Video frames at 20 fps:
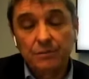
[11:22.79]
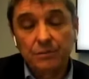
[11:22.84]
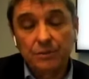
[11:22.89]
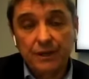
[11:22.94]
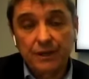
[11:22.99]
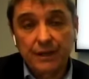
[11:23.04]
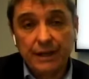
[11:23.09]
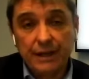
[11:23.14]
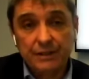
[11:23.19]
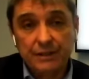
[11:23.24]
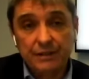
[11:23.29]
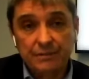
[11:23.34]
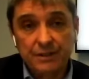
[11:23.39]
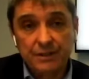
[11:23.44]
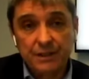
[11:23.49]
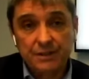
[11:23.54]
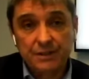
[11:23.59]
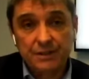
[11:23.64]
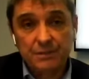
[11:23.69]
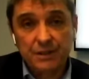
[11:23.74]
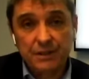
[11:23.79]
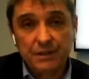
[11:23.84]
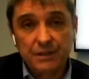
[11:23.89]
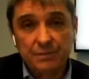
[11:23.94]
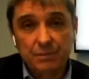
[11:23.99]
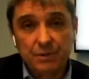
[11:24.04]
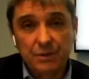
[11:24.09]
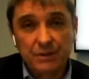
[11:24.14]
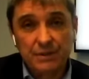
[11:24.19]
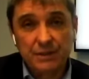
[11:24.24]
not active in that
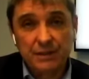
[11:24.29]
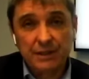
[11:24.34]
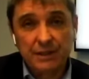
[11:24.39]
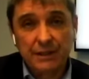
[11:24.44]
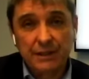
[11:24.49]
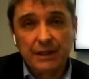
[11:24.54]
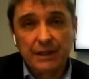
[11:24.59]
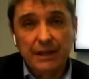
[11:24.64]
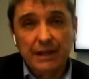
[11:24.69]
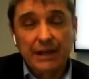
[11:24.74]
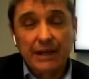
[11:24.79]
space presently.